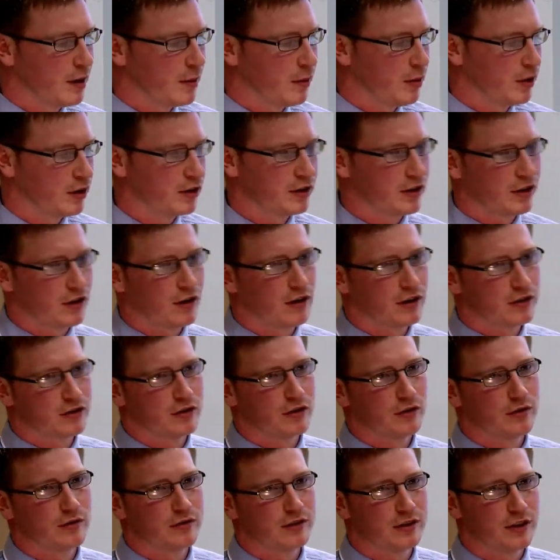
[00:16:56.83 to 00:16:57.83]
but they're
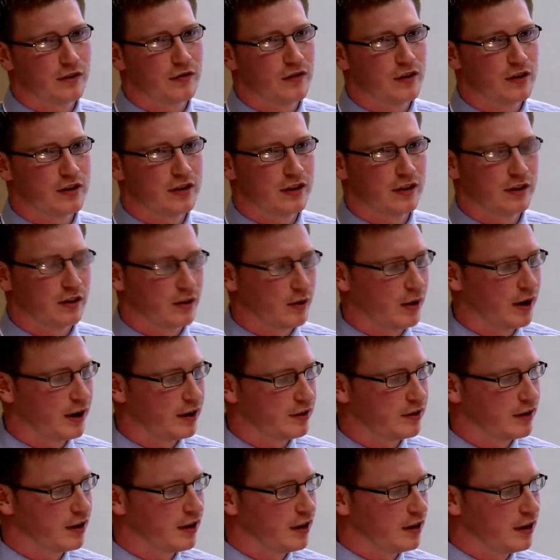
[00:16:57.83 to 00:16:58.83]
also different in their
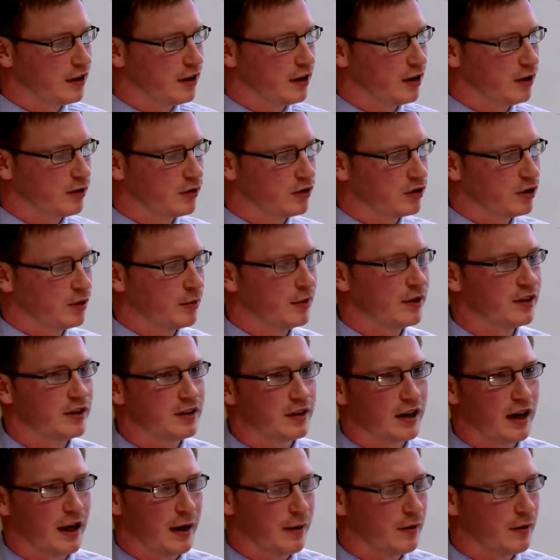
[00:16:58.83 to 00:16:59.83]
ways. Some is